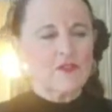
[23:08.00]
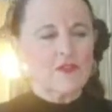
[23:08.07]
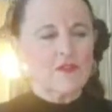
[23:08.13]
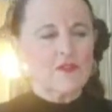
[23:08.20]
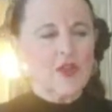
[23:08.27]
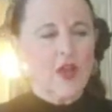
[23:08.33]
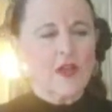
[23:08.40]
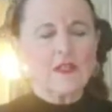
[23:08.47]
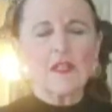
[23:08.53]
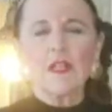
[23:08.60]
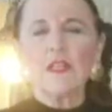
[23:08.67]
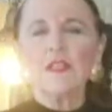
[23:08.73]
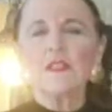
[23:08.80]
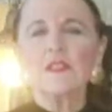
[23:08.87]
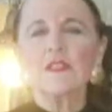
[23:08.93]
John
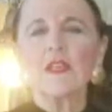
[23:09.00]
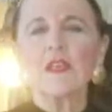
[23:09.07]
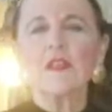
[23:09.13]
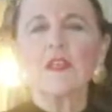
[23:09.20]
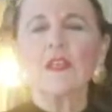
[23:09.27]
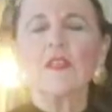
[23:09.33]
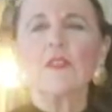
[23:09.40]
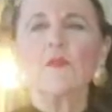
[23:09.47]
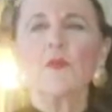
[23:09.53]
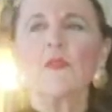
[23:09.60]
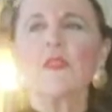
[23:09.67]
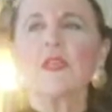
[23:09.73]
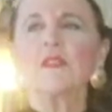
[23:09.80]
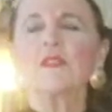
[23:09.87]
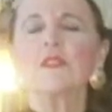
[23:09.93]
Cleese said, when
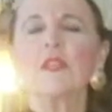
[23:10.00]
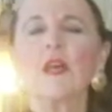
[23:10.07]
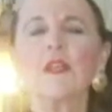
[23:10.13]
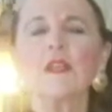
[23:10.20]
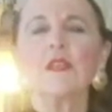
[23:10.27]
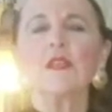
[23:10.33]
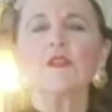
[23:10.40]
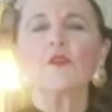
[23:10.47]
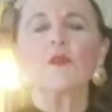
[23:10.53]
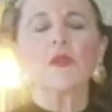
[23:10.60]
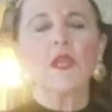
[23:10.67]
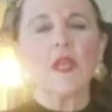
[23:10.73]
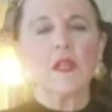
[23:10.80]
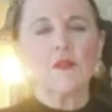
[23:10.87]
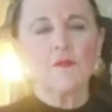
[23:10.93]
they study
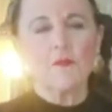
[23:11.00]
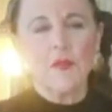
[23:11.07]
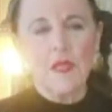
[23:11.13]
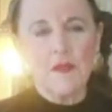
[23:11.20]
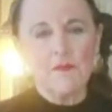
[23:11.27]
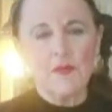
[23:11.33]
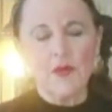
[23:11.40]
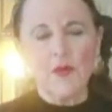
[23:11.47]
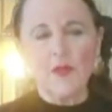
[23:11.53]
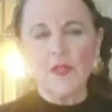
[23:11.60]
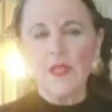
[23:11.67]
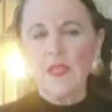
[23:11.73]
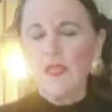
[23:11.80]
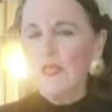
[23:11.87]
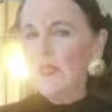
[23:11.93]
creative people,
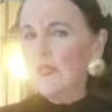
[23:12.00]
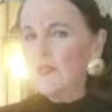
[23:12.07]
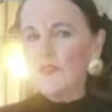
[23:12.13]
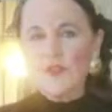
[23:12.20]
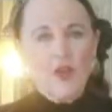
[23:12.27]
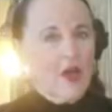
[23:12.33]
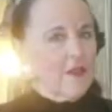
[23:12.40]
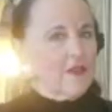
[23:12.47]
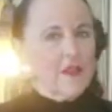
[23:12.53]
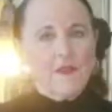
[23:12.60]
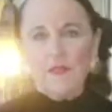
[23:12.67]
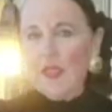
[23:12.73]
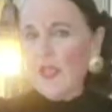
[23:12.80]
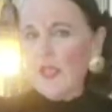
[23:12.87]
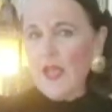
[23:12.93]
it's not that
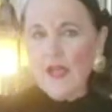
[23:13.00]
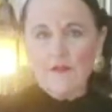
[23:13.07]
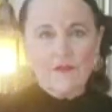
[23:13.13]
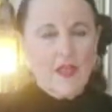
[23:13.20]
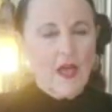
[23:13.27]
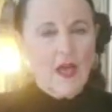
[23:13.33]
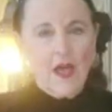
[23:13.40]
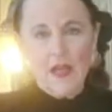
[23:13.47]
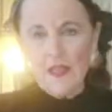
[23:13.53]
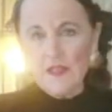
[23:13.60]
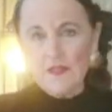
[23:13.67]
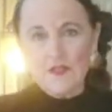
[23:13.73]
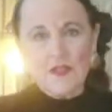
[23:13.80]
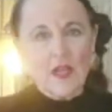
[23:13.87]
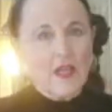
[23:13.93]
they have the
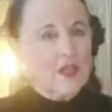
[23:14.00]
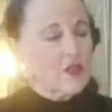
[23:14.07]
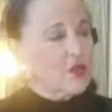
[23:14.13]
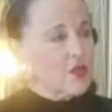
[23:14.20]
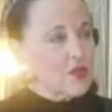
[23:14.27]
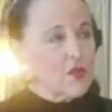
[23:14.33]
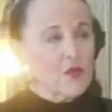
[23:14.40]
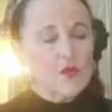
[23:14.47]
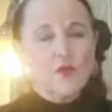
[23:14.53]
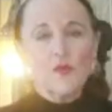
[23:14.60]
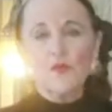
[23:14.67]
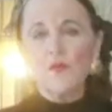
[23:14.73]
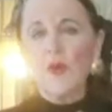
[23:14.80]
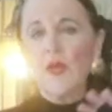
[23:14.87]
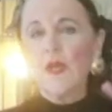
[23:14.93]
highest
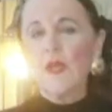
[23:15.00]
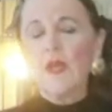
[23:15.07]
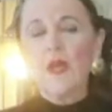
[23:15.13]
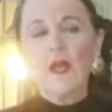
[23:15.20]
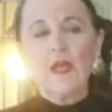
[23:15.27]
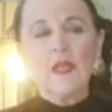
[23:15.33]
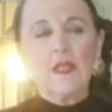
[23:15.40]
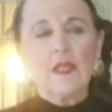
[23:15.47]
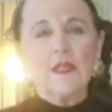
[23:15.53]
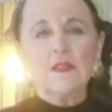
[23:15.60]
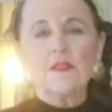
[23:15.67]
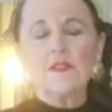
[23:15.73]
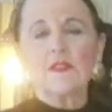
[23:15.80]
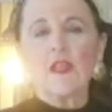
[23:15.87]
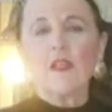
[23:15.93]
IQ,
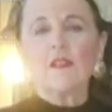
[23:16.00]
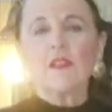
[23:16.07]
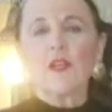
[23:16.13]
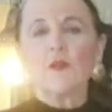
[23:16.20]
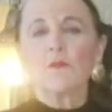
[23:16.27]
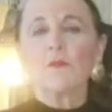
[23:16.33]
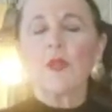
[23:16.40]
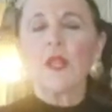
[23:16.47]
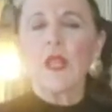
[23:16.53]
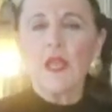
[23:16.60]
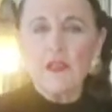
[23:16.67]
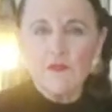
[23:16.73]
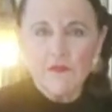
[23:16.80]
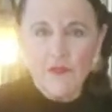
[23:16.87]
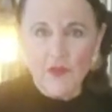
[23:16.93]
it's that they're
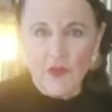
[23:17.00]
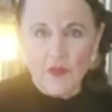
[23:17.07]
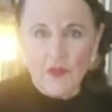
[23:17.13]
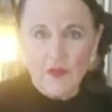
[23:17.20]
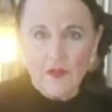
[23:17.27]
playful.